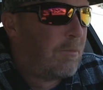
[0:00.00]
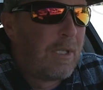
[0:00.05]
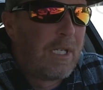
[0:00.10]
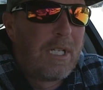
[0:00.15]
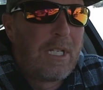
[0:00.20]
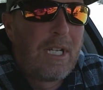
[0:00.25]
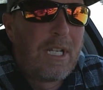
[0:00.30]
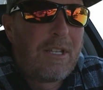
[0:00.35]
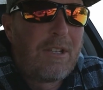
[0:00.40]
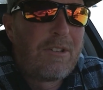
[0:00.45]

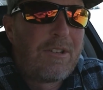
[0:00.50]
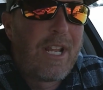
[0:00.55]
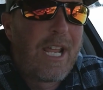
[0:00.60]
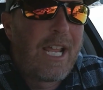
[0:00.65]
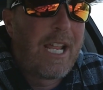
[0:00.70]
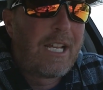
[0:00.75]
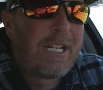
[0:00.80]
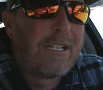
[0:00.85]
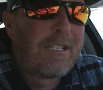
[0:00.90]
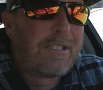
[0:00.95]
But other than
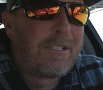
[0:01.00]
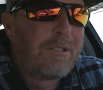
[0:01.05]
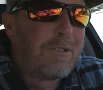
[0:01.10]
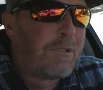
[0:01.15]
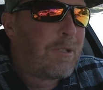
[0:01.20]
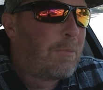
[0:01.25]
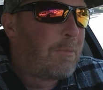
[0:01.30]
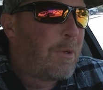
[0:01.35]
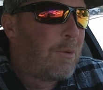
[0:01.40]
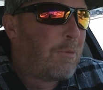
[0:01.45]
that, it's still
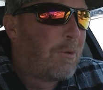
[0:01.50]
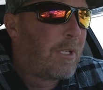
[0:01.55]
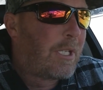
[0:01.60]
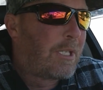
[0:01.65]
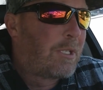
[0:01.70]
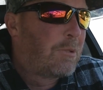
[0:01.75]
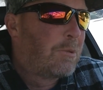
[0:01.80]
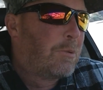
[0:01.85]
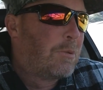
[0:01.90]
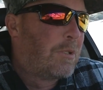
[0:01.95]
going to be
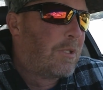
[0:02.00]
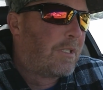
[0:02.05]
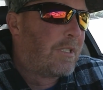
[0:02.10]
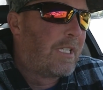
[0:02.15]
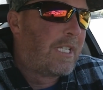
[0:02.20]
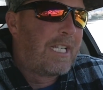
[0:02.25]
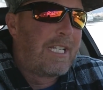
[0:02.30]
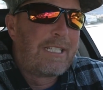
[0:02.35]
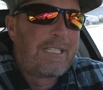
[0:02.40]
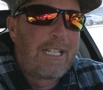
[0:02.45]
really cool to
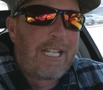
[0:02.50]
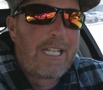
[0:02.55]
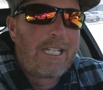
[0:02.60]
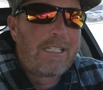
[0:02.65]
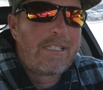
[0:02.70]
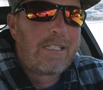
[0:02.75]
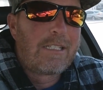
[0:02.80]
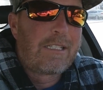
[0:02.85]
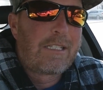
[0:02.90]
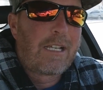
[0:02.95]
see these
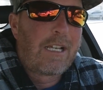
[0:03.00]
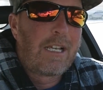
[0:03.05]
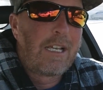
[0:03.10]
lakes this